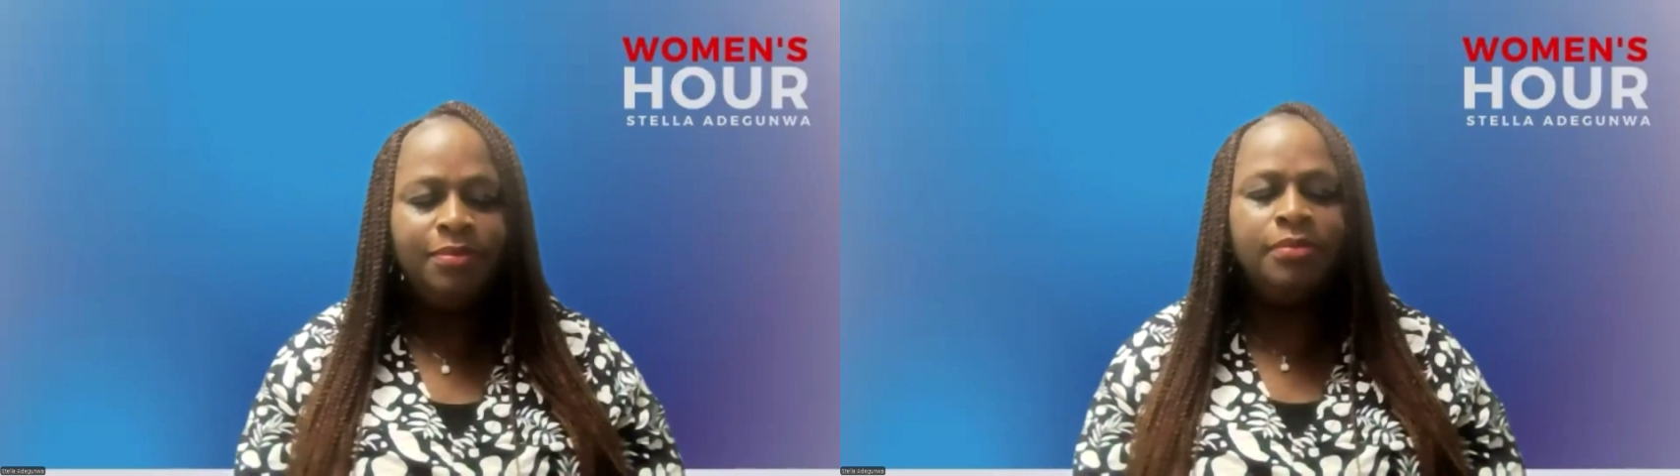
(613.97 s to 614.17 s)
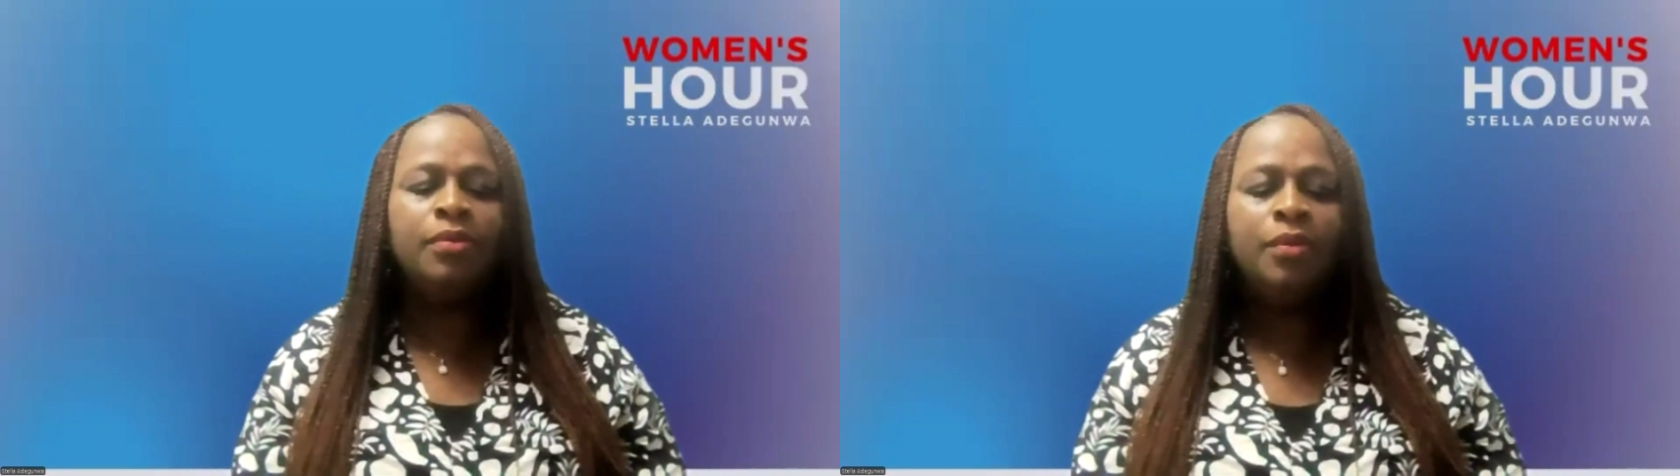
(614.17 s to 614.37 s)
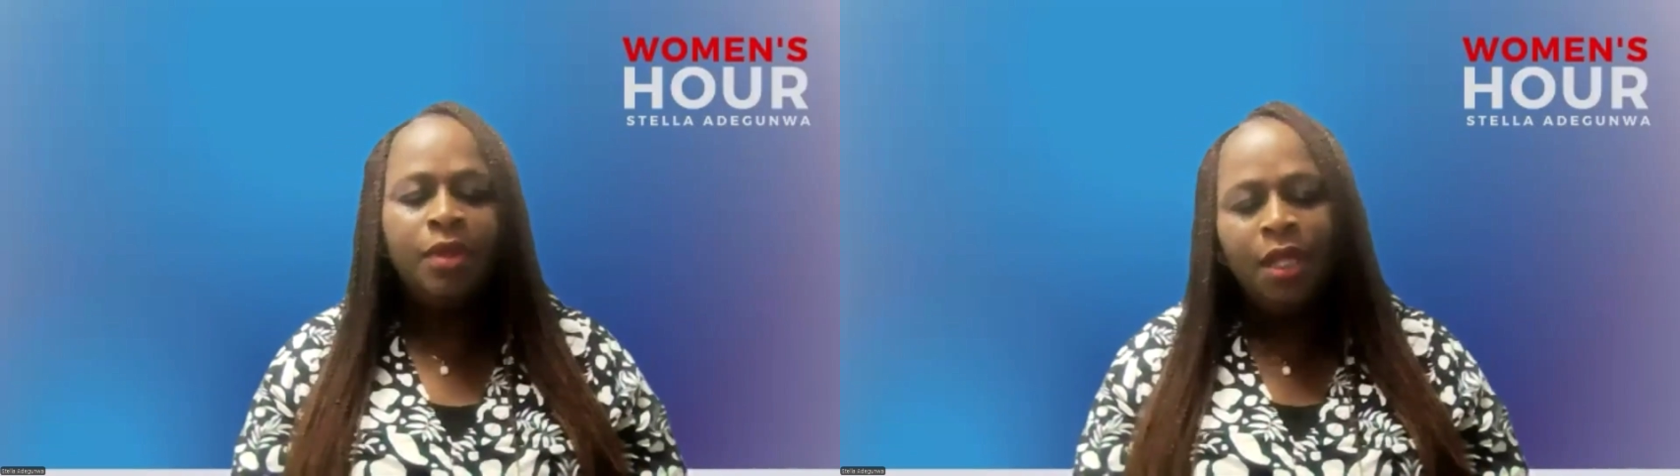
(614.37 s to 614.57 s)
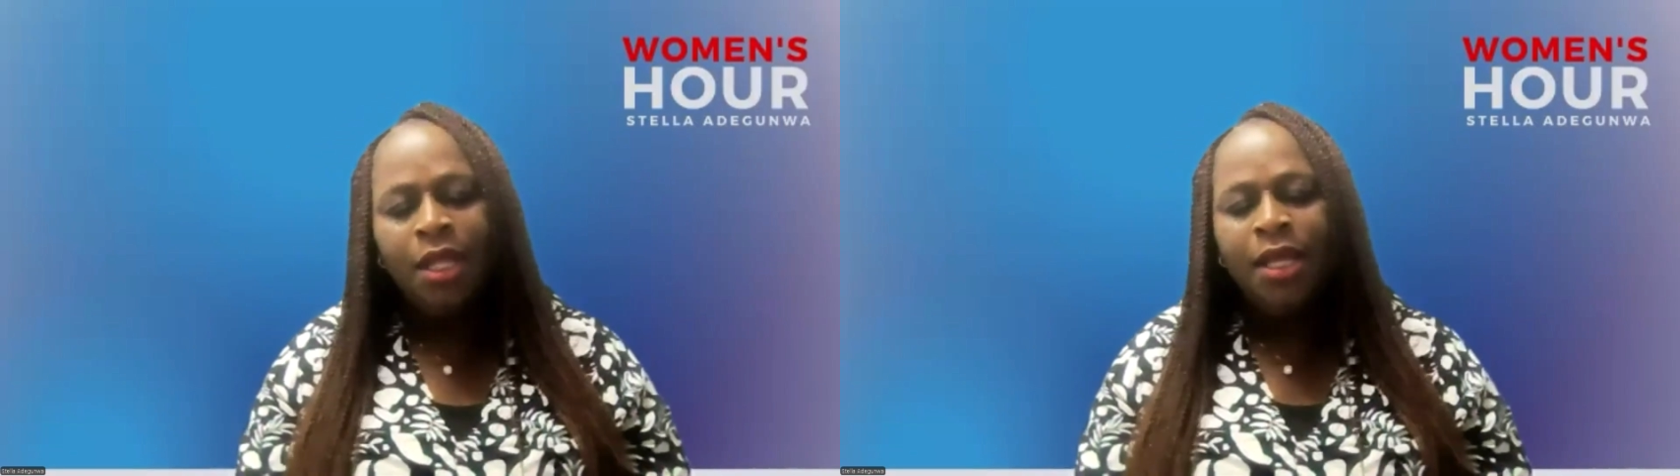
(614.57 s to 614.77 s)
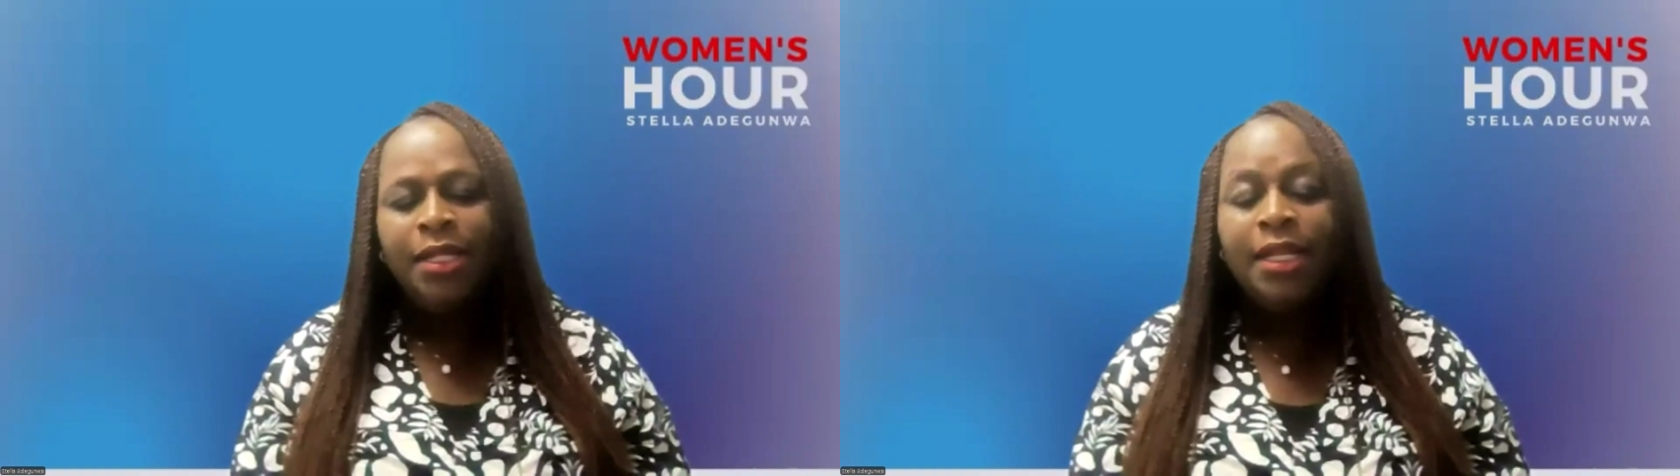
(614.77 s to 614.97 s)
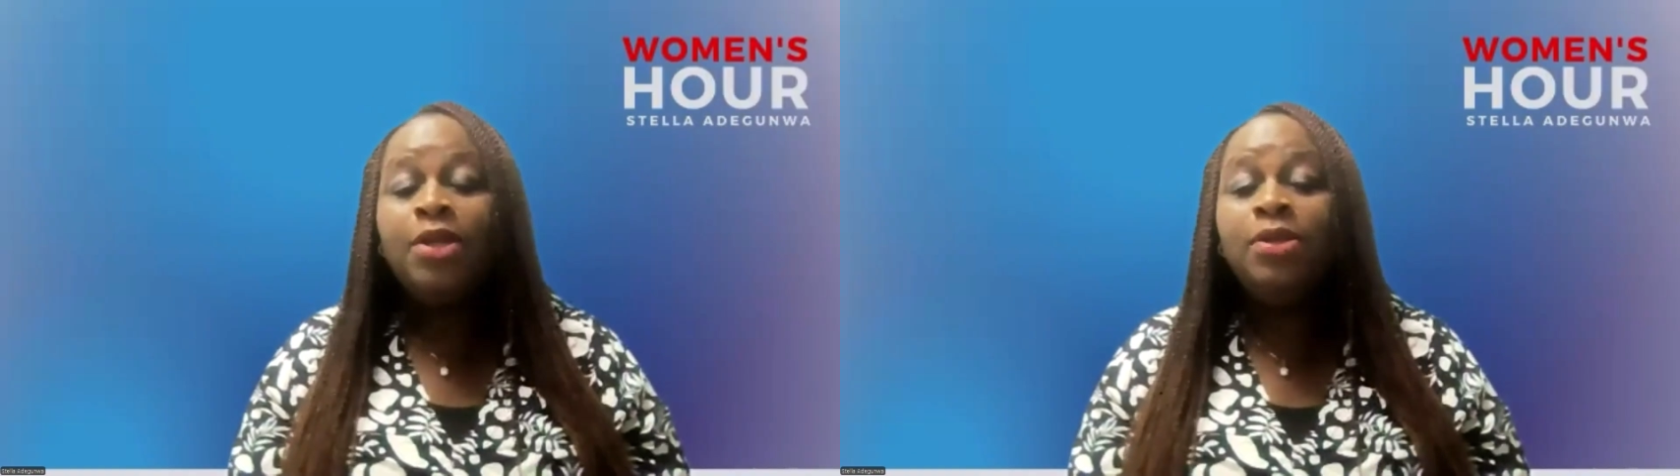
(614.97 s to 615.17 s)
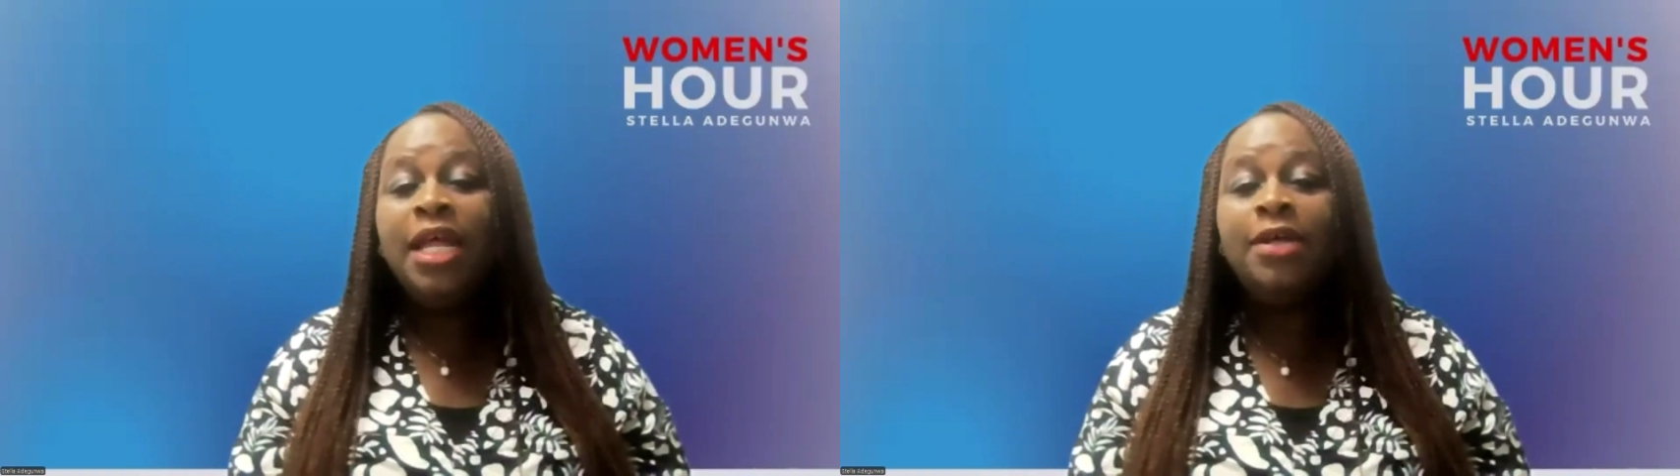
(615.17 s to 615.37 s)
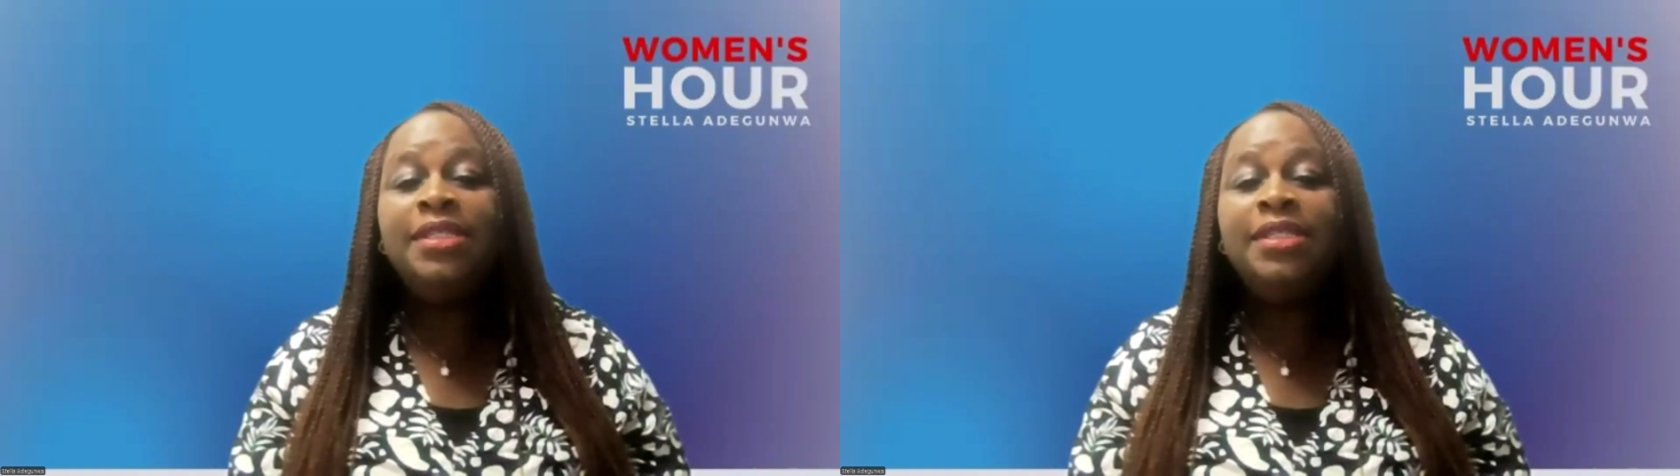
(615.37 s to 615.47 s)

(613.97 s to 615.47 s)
That will now